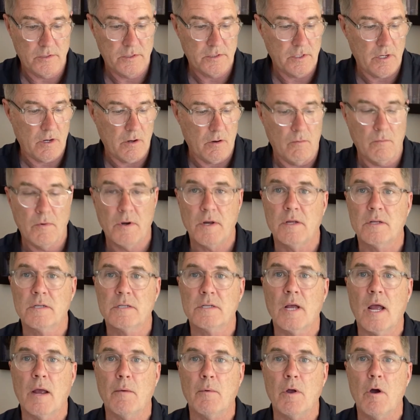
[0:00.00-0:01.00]
So what do you
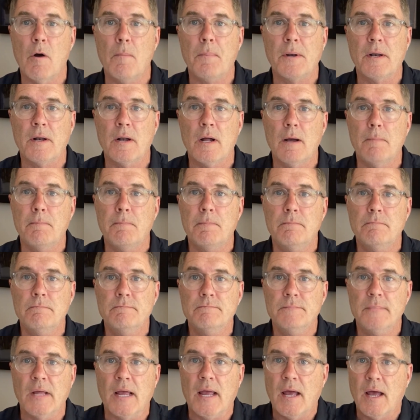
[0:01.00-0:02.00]
say? We open it up
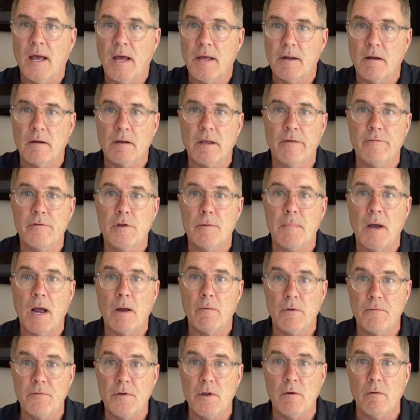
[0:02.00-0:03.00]
and I'll give you my
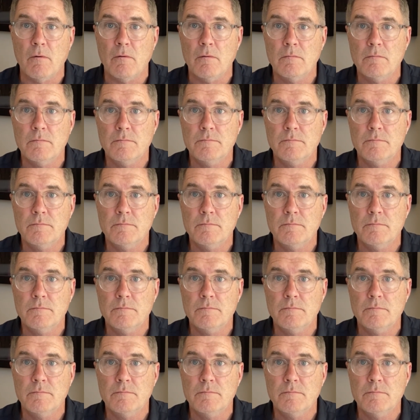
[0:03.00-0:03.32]
review.